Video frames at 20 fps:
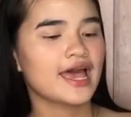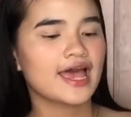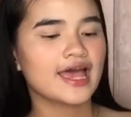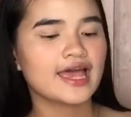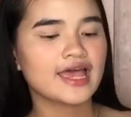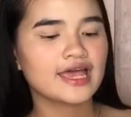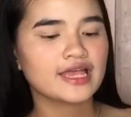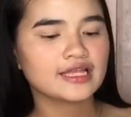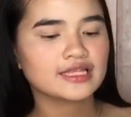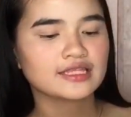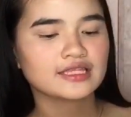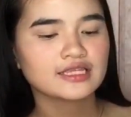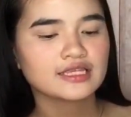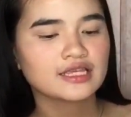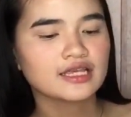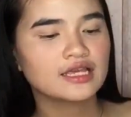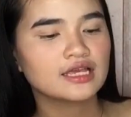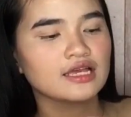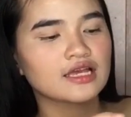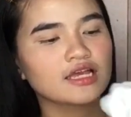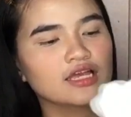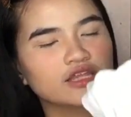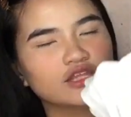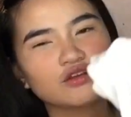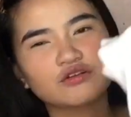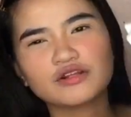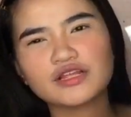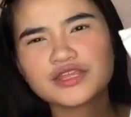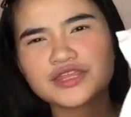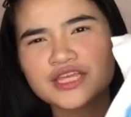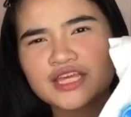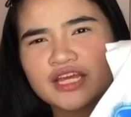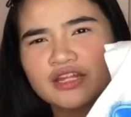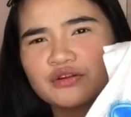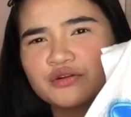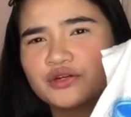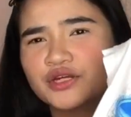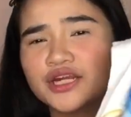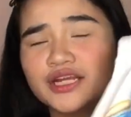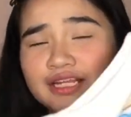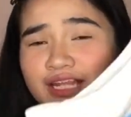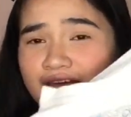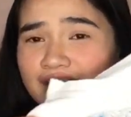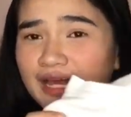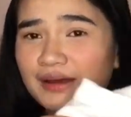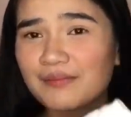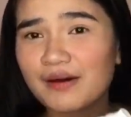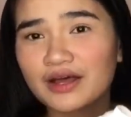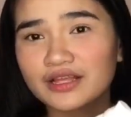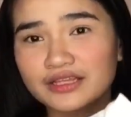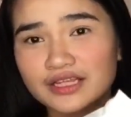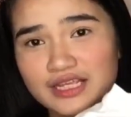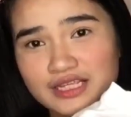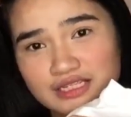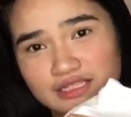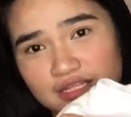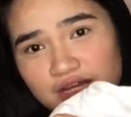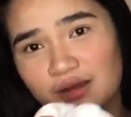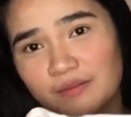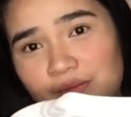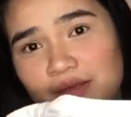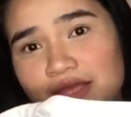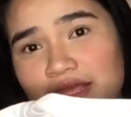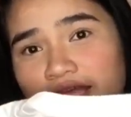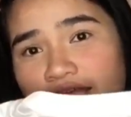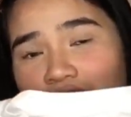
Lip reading: And the only thing I don't really like about this top